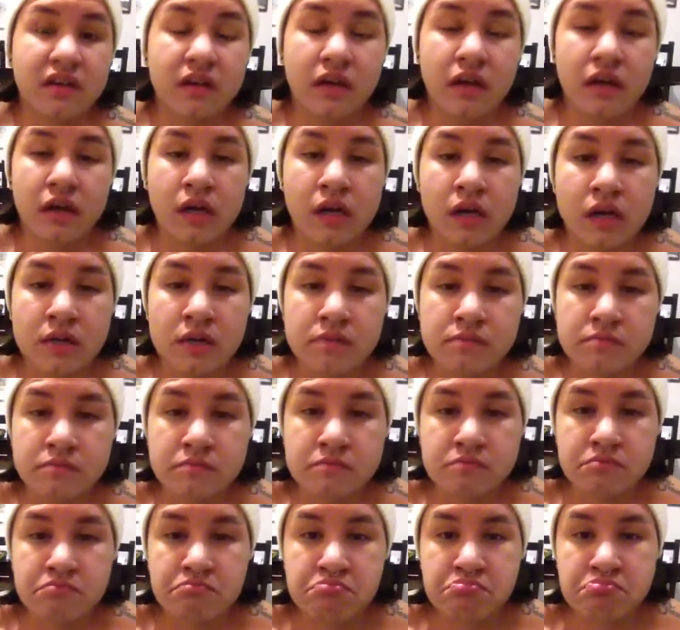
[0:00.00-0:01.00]

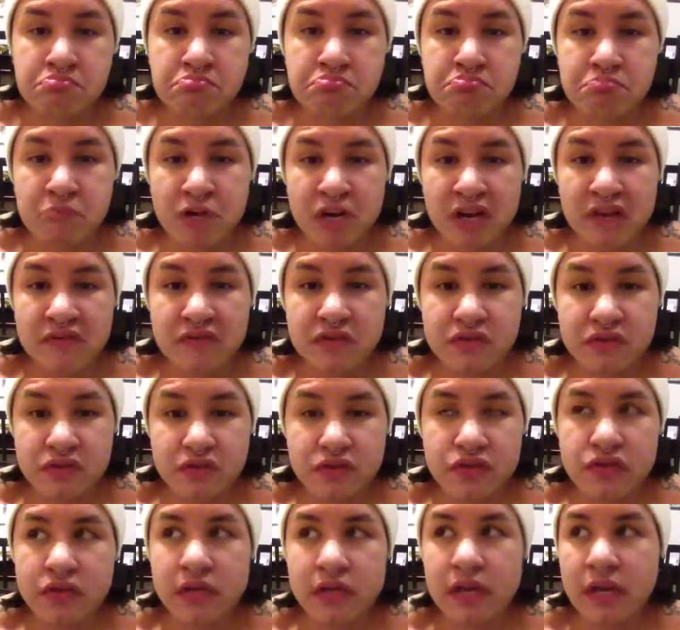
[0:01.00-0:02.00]
Right after
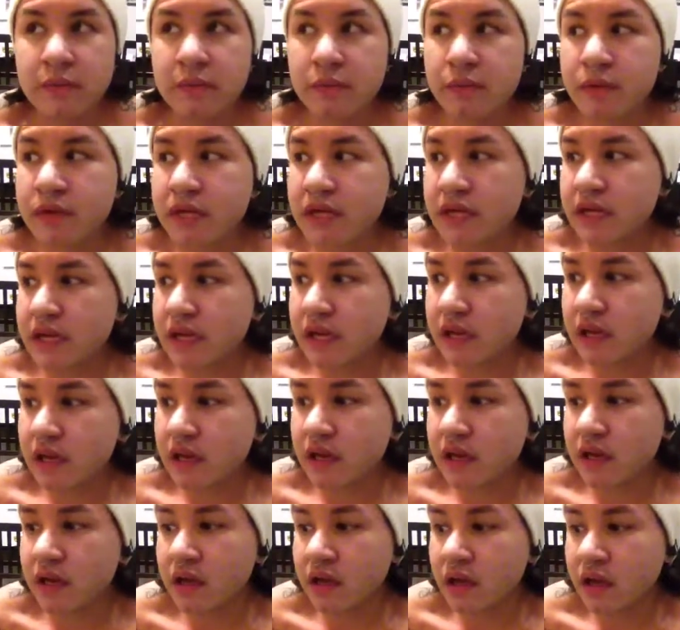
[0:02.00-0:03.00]
surgery, I remember
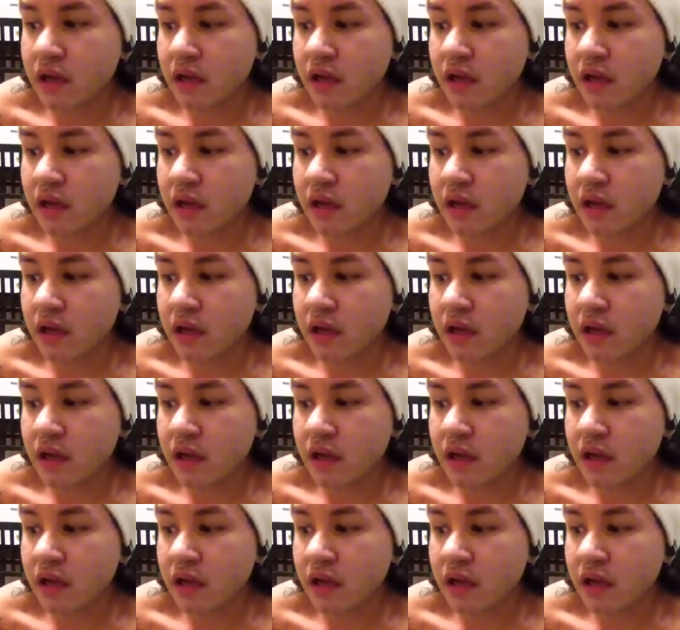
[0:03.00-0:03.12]
eating